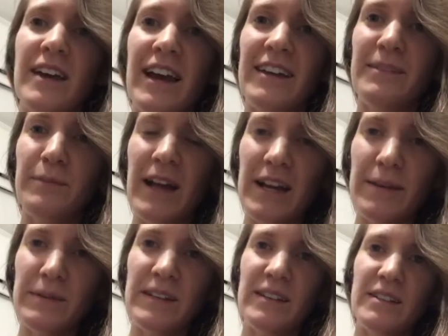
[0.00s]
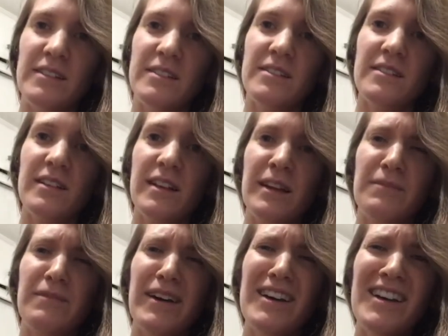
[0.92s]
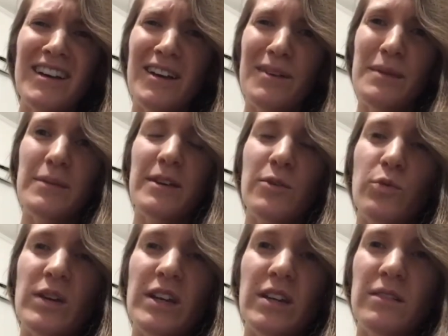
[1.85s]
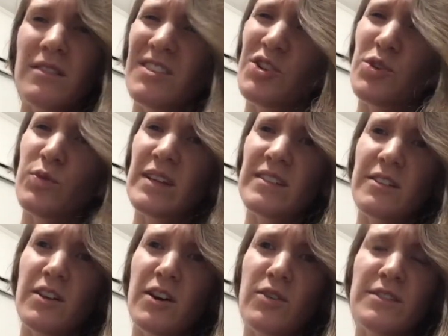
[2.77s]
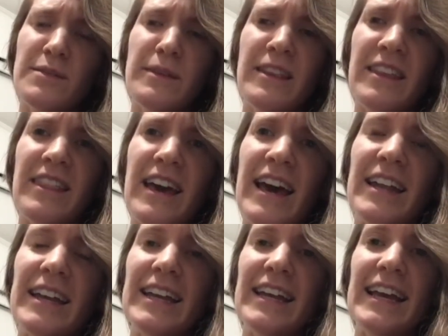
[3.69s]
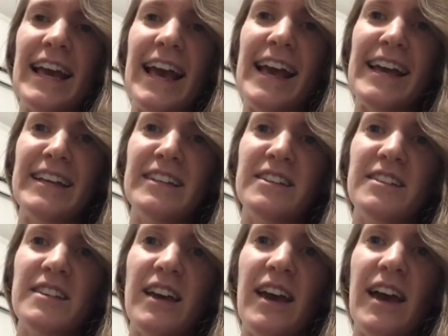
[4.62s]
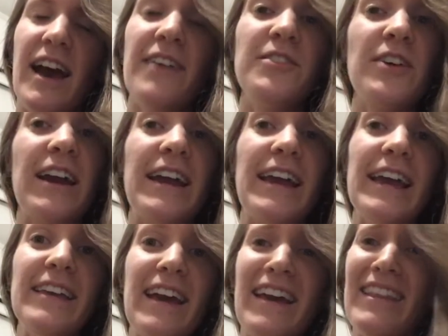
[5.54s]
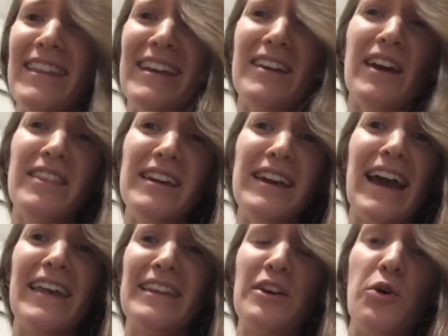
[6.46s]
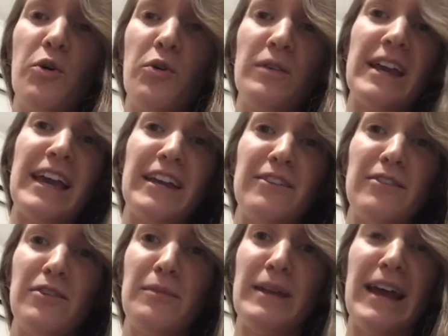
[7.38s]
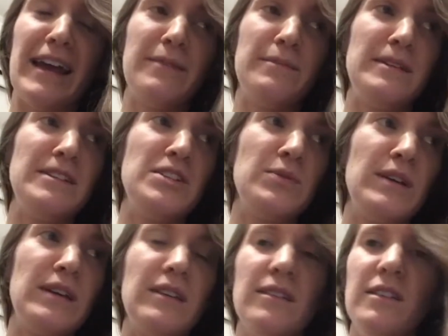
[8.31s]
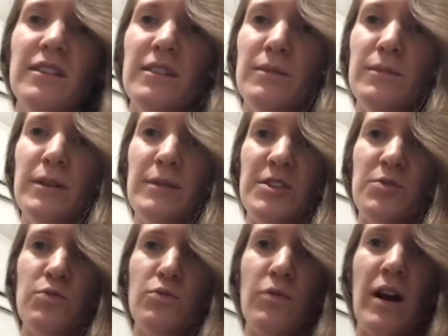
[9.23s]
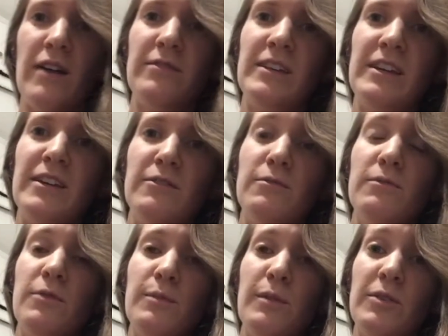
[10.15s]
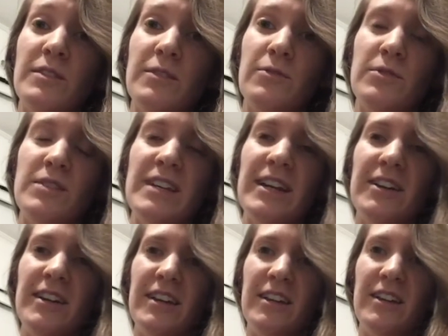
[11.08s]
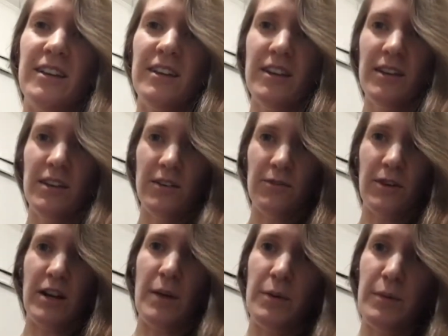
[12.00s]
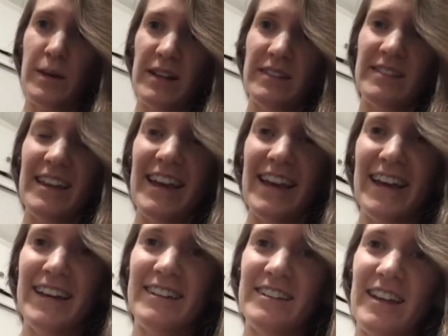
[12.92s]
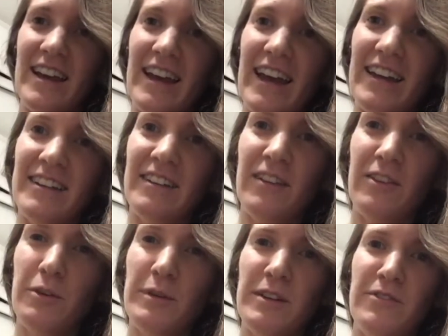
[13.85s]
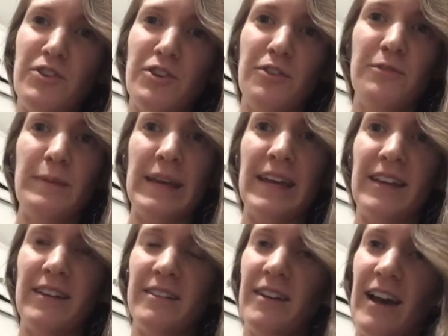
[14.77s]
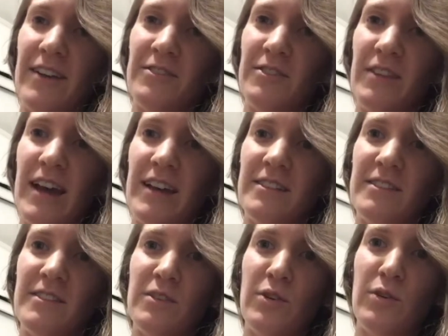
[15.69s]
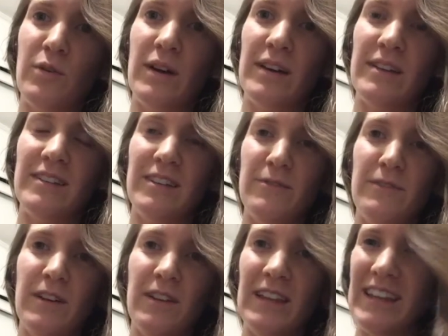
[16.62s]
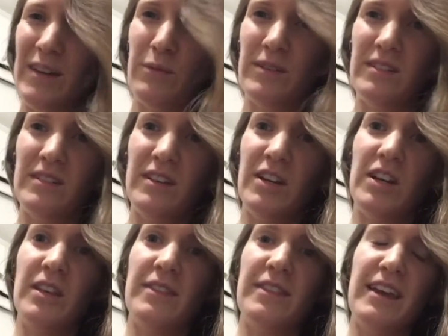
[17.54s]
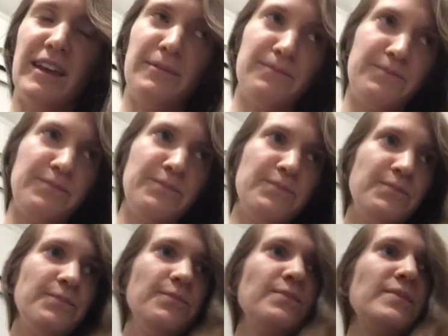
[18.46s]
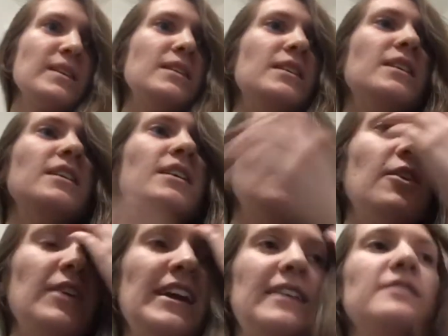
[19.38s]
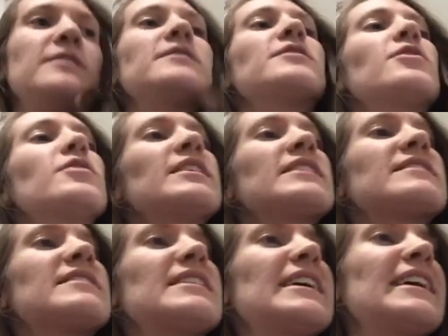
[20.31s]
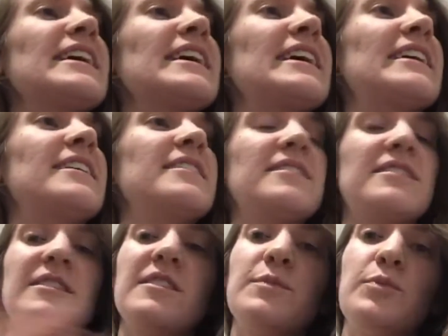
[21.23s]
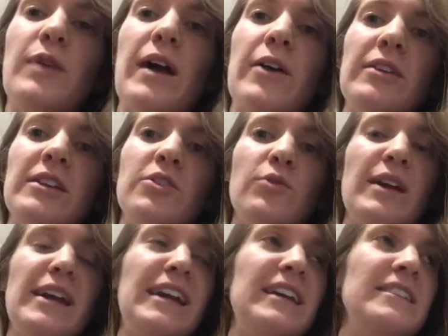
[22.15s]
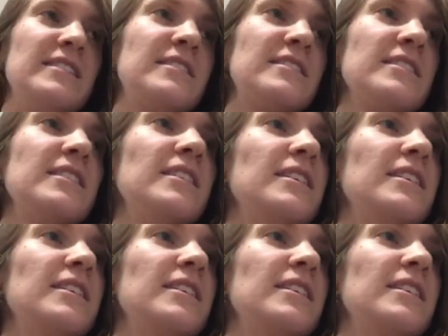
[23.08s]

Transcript: I had black beans like uh, maybe a week, two weeks ago or something like that. And after I ate, I had like, I think I had like a whole can of them, and I had been doing pretty much raw vegan, mostly fruitarian, for a couple months, and I had a little bit of nerve pain after that. So it felt like it wasn't a good thing. Okay, so the next thing is sprouted grains.